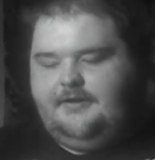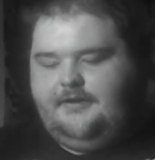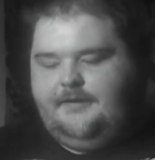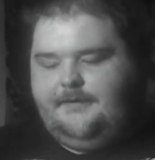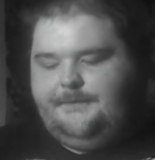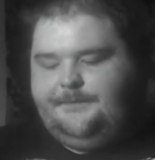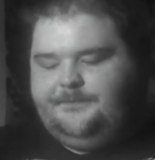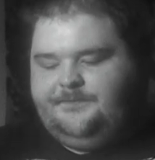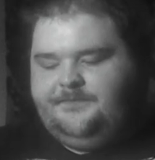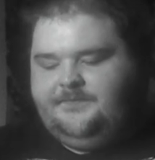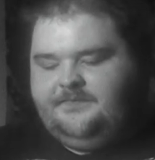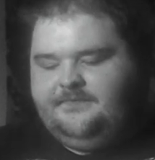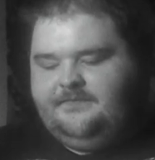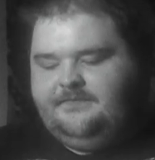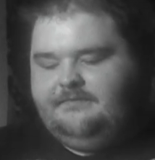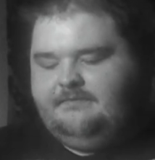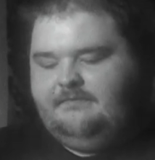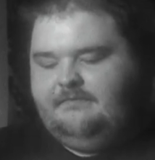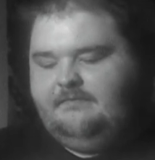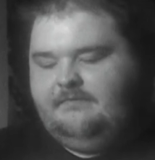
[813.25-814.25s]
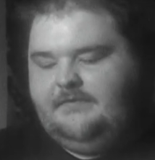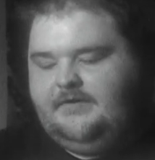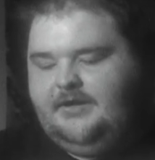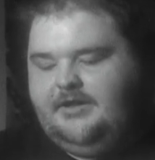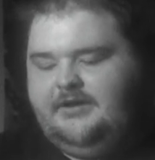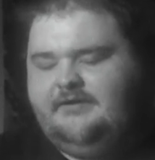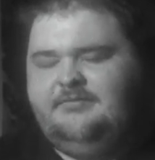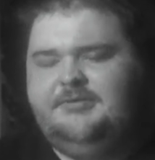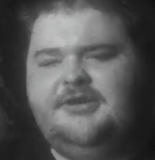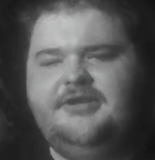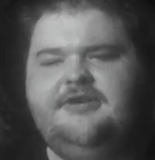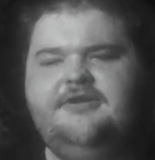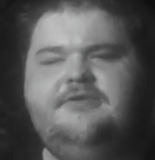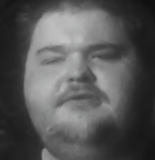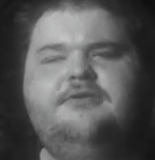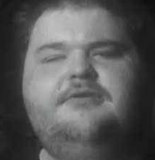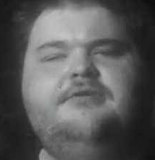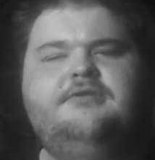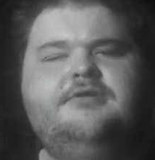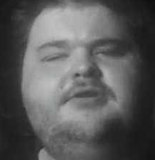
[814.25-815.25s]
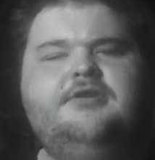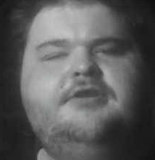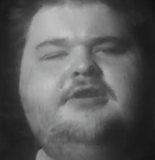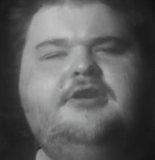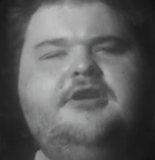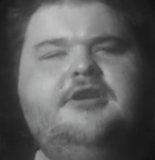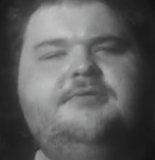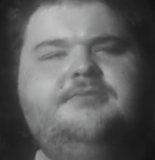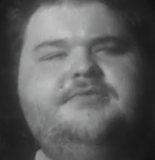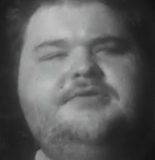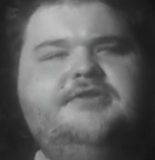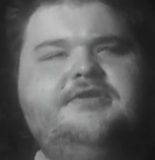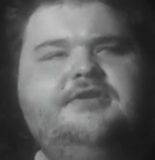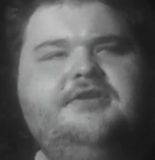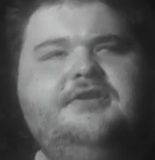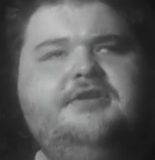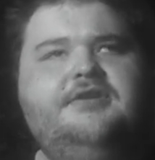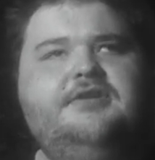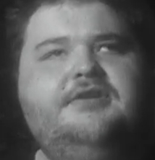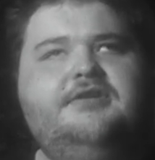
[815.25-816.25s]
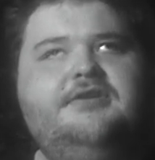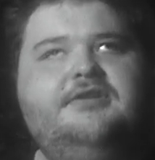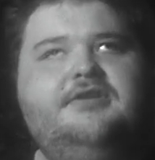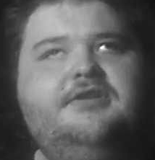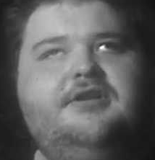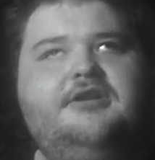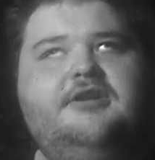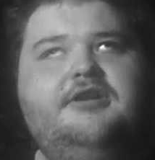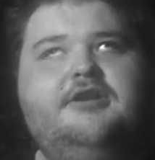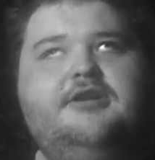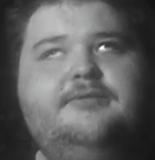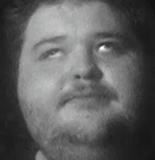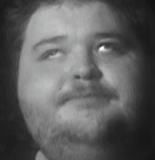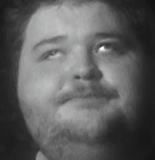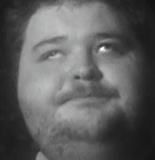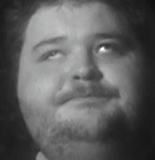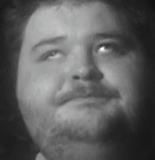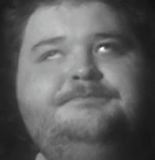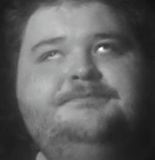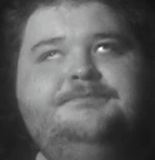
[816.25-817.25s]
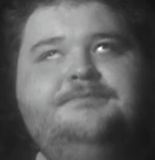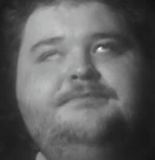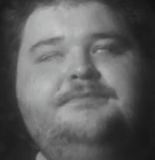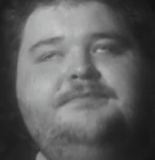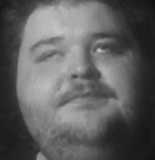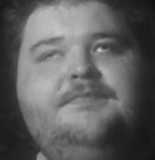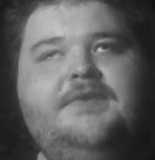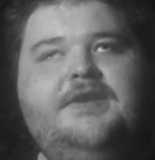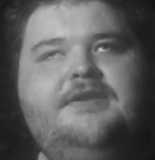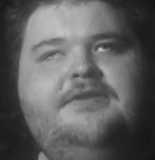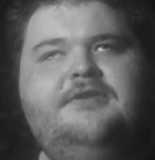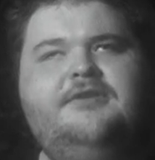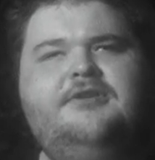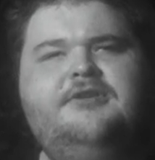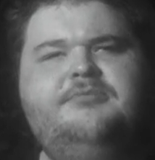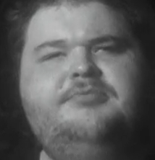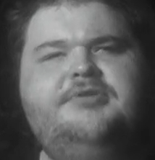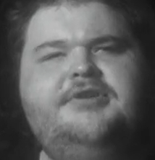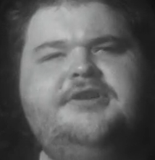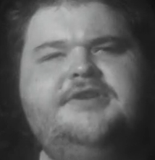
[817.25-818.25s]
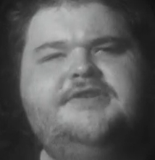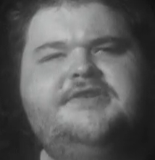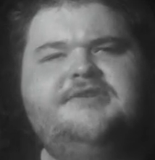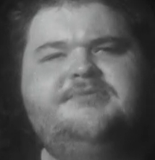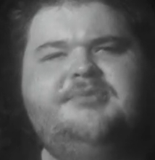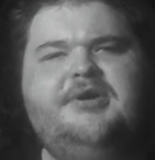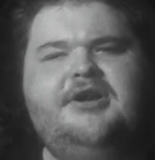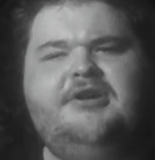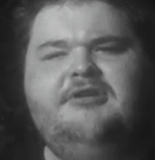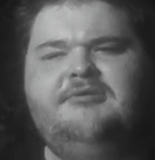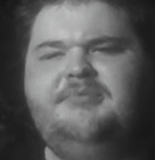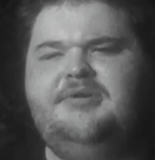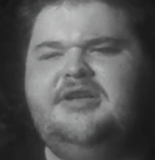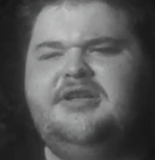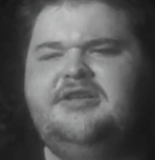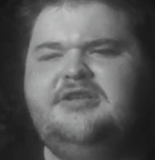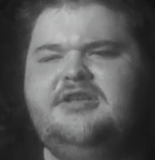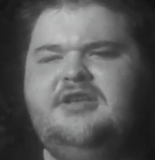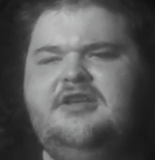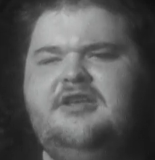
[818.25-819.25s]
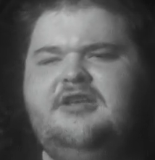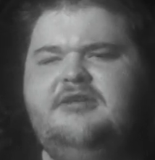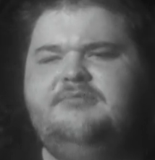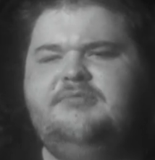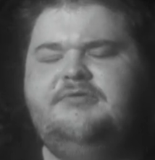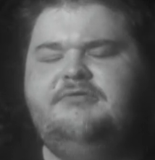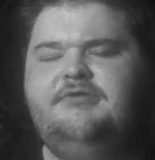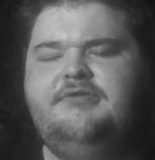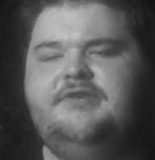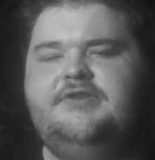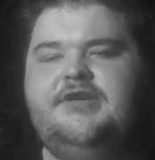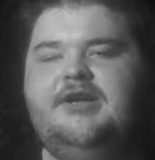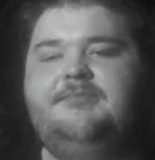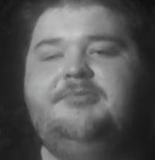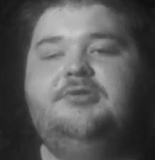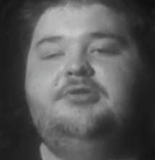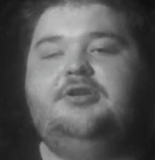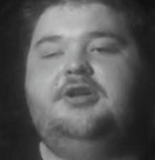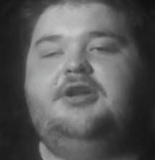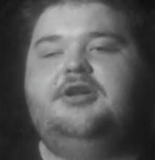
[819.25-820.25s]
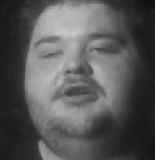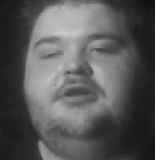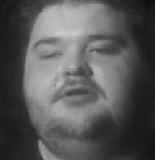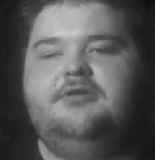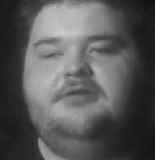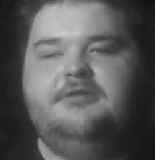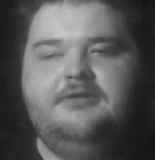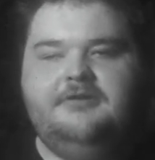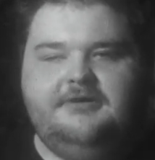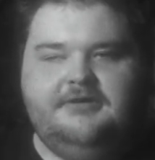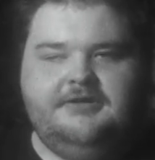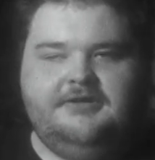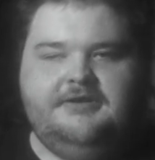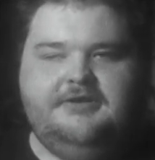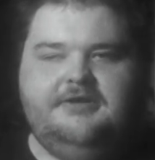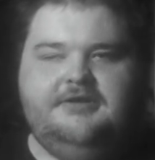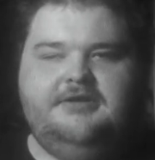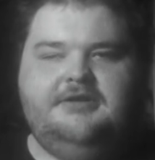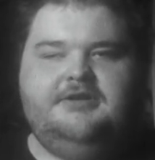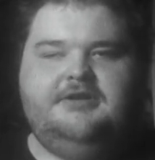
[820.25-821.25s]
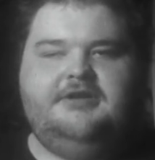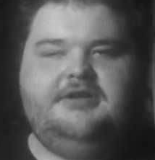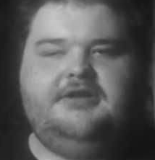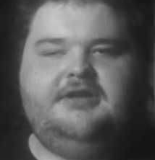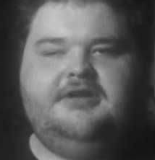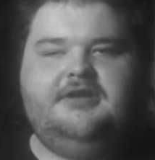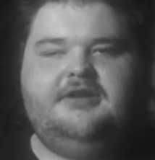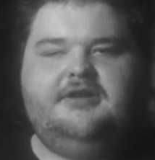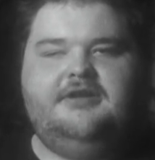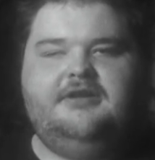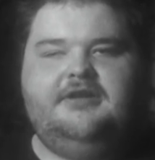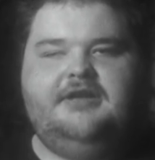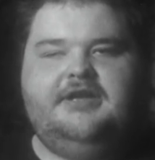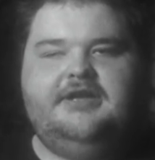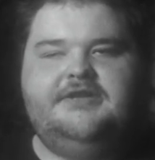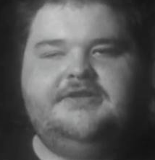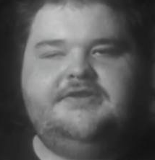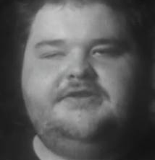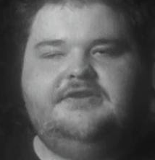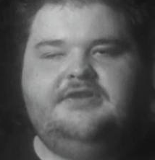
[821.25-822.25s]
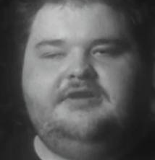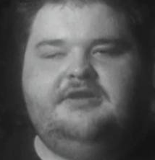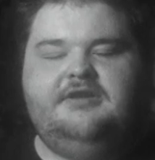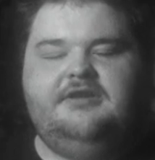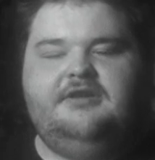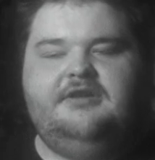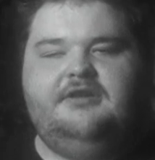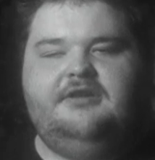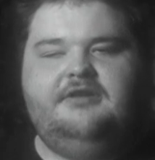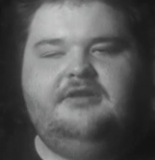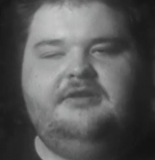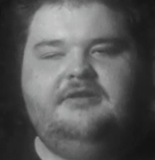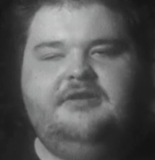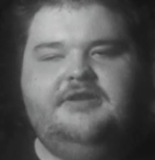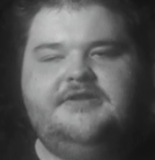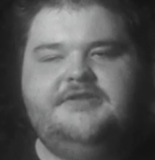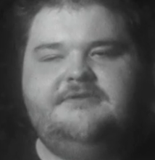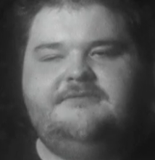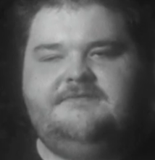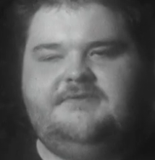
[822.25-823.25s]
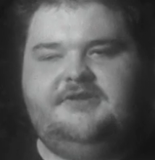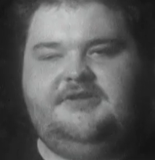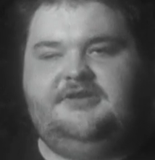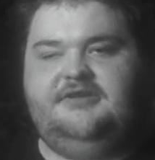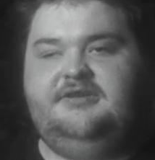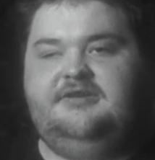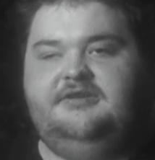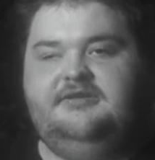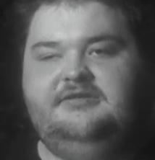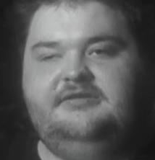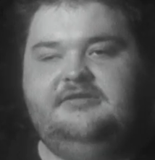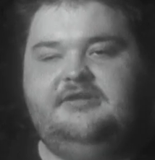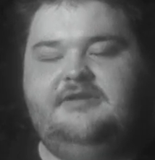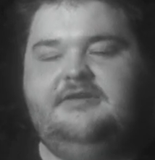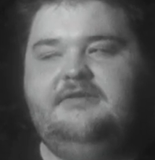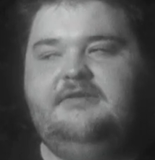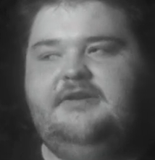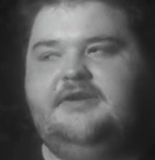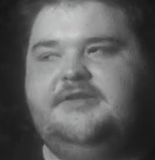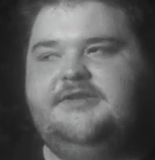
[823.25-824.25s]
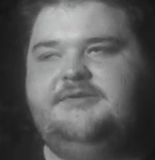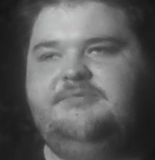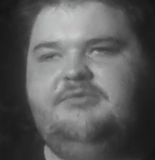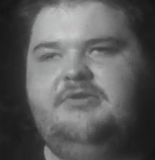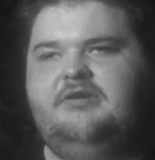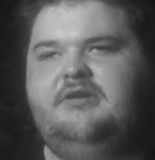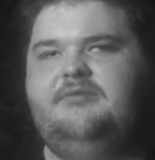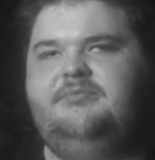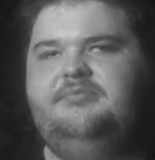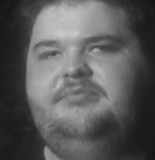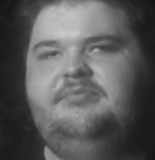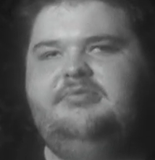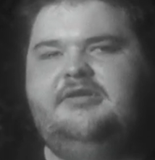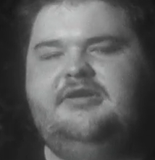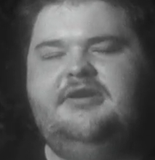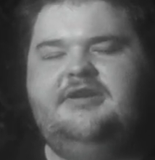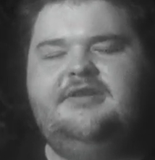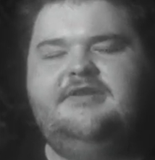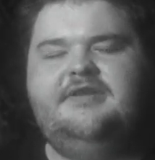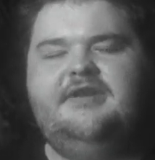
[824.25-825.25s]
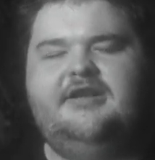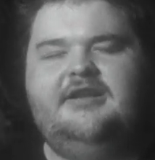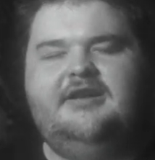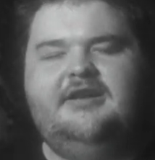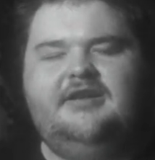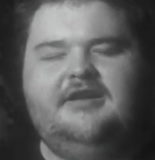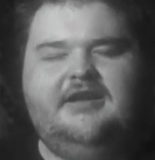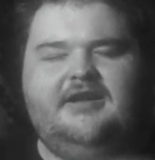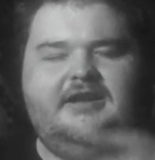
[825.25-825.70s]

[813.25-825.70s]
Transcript: Um, I played other games. Um, I thought I played a Spider-Man game with Doppelganger uh, as the uh, as a villain. I, swear I played that.